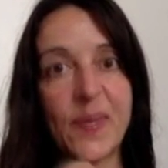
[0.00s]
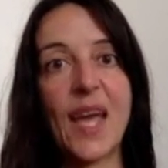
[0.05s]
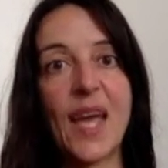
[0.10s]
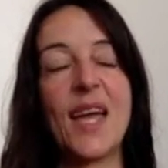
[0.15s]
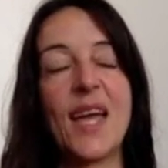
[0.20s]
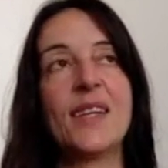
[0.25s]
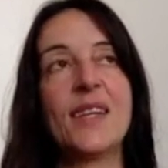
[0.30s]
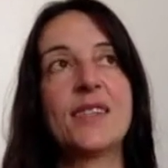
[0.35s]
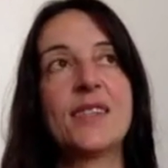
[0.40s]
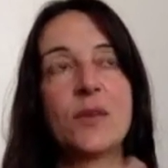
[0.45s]

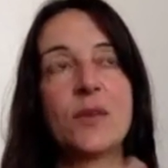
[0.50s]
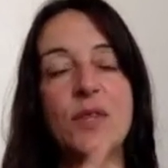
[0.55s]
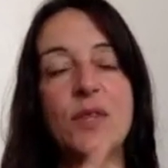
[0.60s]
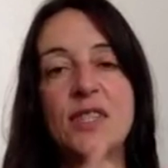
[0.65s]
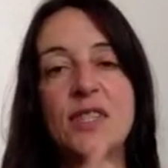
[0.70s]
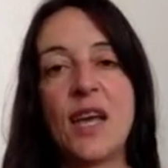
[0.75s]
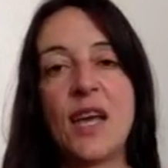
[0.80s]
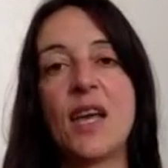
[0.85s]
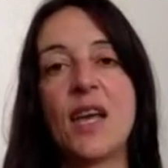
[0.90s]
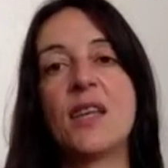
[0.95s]
And we
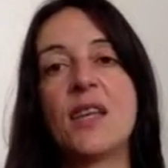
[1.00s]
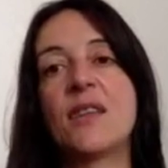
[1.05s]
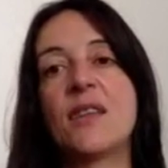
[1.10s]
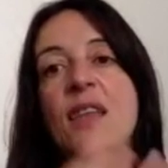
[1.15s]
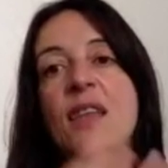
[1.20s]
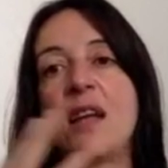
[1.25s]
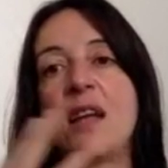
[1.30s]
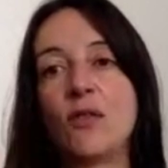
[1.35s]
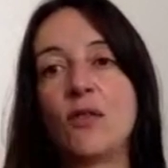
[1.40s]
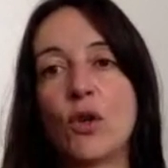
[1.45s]
say
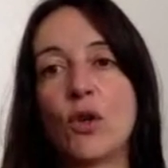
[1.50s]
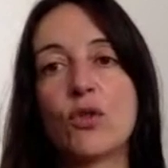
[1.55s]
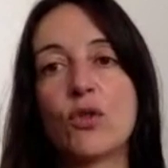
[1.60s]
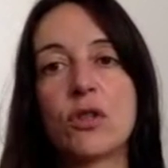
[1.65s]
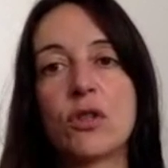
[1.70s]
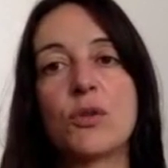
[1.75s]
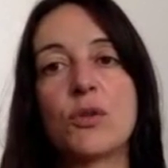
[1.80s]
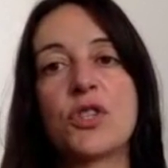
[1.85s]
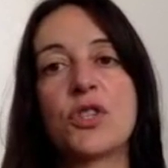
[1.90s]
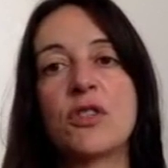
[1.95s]
that
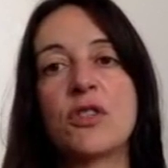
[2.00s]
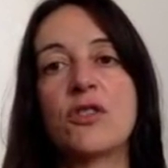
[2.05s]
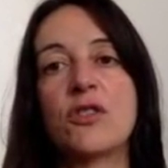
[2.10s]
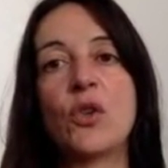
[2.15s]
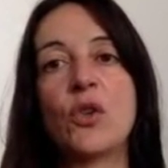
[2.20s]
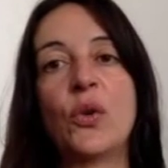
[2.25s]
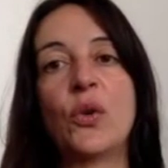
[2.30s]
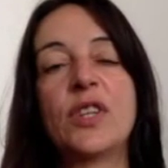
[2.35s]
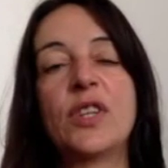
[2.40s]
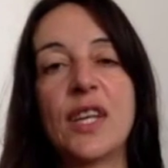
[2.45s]
those solutions
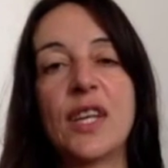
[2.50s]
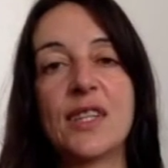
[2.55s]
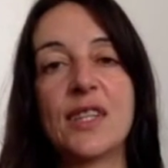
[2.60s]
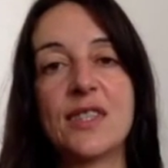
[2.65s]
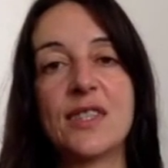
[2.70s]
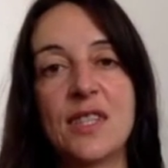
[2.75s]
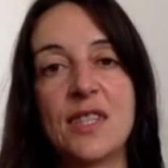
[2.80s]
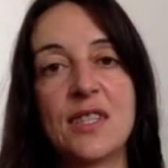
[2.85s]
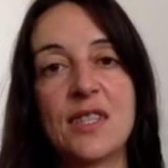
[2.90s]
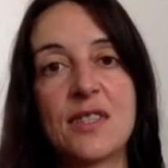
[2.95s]
don't
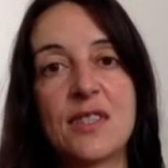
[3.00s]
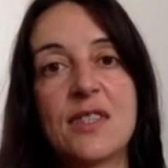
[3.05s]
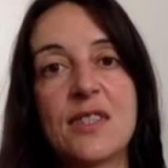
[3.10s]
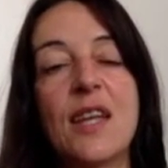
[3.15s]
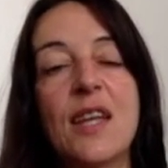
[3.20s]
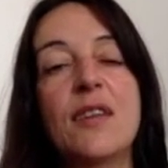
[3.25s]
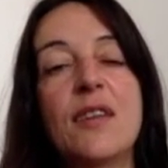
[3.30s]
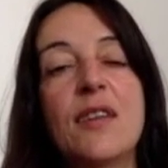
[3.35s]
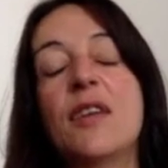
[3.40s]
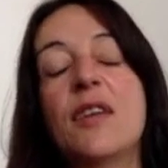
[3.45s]
exist.
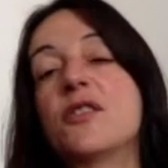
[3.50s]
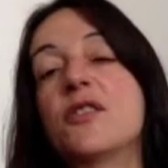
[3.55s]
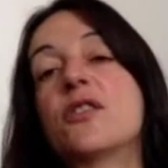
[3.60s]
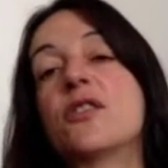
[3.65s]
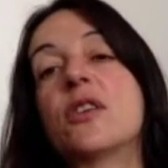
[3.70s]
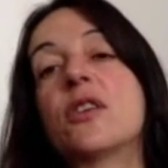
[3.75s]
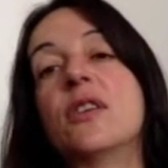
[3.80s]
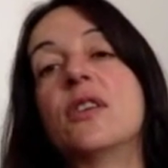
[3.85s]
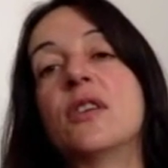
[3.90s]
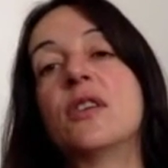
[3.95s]
And
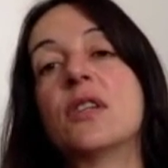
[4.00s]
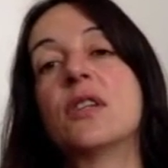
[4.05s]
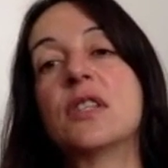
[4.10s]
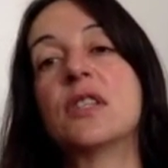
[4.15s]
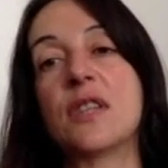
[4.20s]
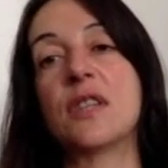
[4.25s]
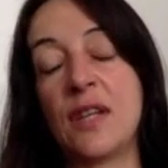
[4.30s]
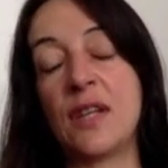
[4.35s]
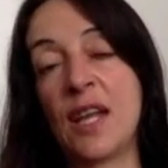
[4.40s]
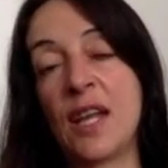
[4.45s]
there's, there
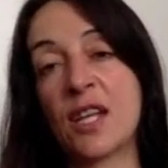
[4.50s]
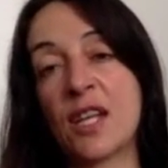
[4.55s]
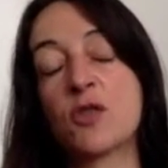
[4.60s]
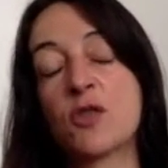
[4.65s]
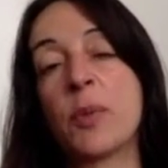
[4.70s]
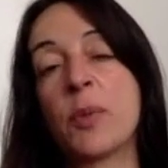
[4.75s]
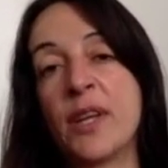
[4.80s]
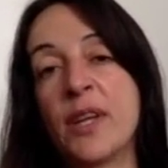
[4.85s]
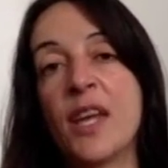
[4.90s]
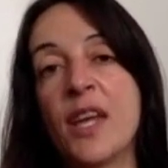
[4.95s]
is an
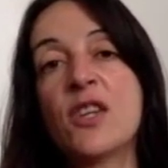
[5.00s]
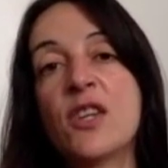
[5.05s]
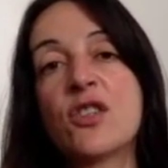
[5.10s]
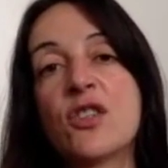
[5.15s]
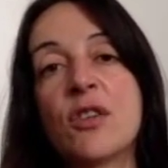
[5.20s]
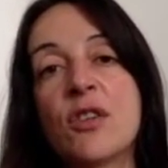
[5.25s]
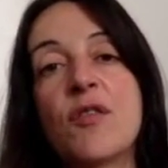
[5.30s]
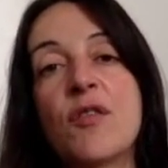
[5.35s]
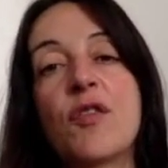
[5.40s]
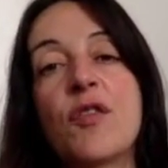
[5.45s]

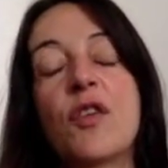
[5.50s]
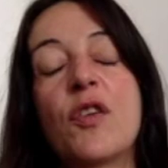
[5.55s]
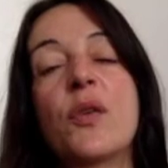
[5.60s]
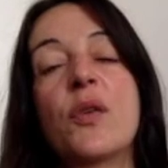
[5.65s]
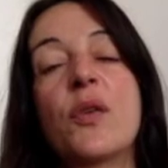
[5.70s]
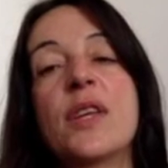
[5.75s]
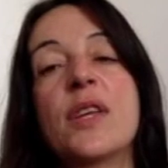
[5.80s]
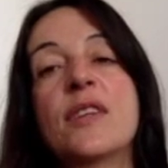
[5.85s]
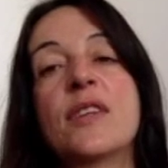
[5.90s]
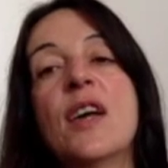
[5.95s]
explanation for
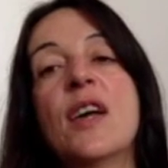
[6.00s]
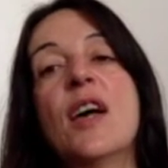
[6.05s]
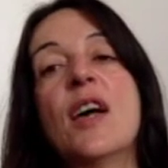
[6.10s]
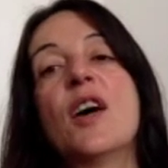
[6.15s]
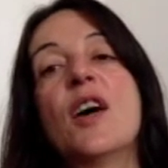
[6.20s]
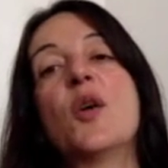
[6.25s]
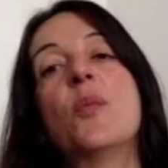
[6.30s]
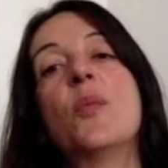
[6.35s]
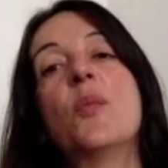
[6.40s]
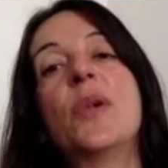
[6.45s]
it,
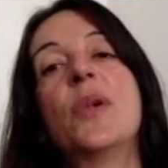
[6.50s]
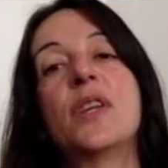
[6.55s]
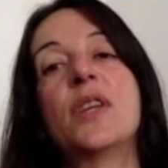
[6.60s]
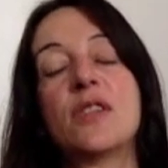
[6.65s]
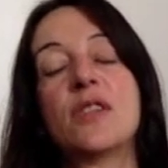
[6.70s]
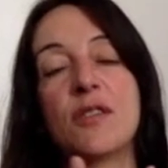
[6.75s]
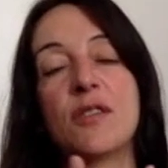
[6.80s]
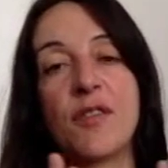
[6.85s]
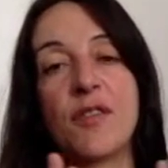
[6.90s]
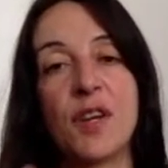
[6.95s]
but
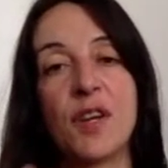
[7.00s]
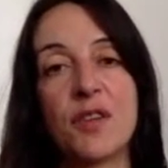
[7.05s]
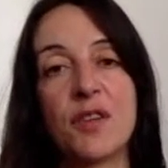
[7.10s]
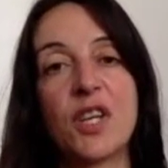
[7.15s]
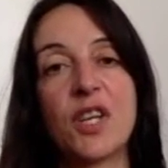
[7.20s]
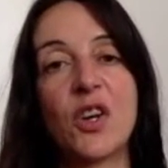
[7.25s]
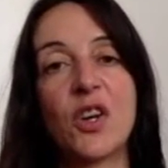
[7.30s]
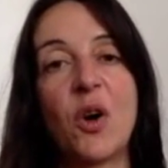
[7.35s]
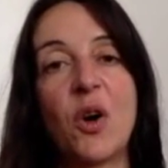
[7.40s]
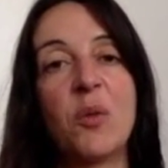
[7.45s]
it's a
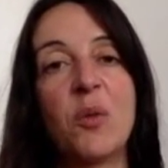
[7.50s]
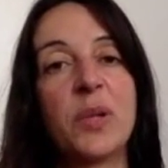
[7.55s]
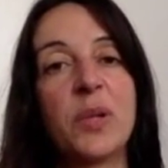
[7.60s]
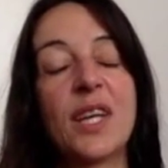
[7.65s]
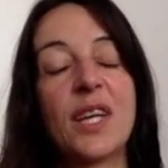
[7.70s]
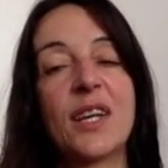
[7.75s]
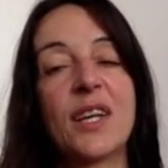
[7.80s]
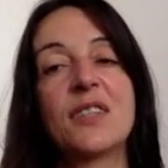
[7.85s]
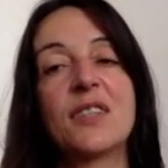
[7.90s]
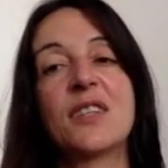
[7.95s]
very
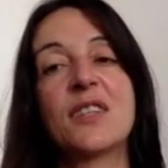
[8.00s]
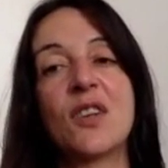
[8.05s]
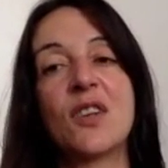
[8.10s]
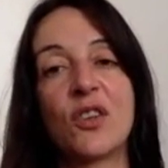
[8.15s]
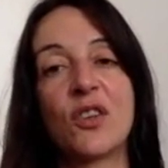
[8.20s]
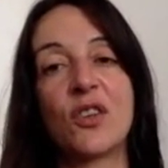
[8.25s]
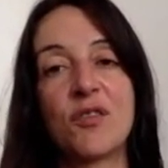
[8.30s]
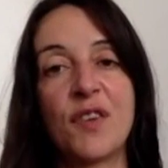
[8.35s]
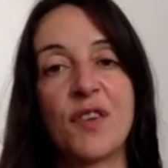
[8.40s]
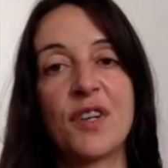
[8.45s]
complicated and
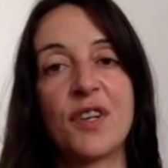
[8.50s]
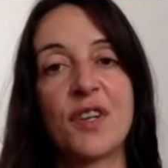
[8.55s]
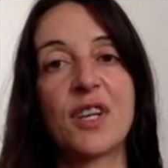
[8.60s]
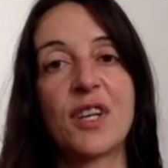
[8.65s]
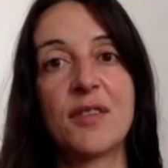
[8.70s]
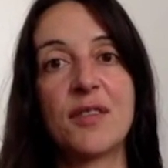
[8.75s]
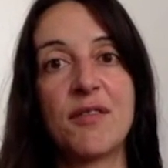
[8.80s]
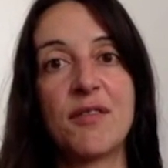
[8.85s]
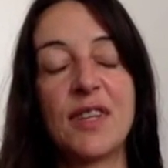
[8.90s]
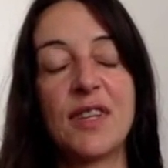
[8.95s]
not very
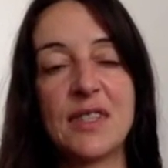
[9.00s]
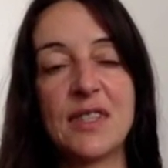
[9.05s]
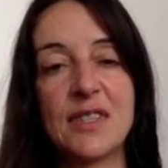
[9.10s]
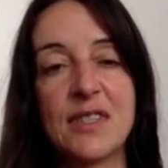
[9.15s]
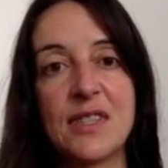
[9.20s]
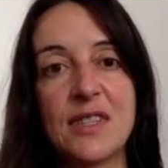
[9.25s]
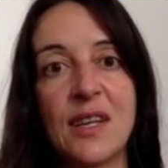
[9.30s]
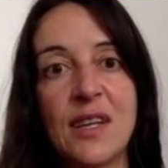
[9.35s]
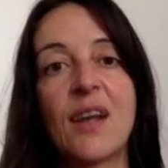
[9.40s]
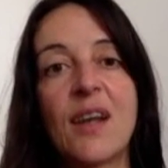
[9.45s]

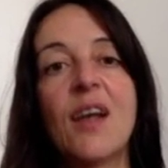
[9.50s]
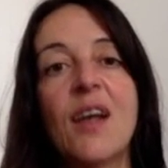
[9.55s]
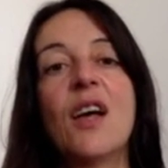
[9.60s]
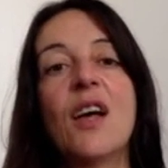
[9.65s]
convincing.